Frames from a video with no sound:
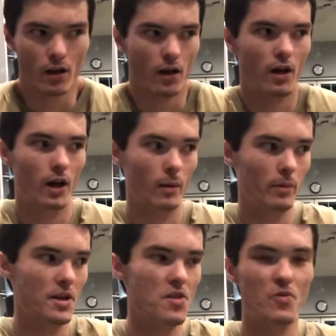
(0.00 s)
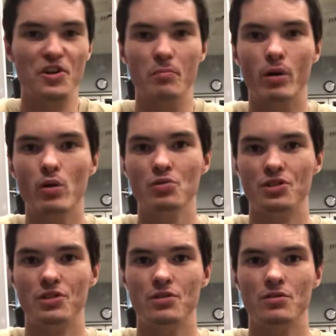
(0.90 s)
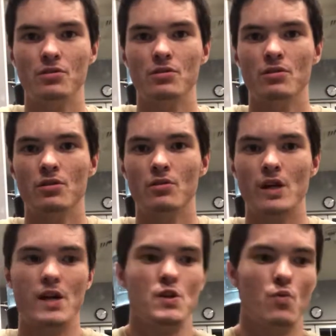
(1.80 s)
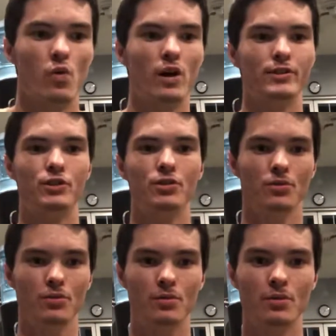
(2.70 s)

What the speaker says: And then when you're posing, right, you want to,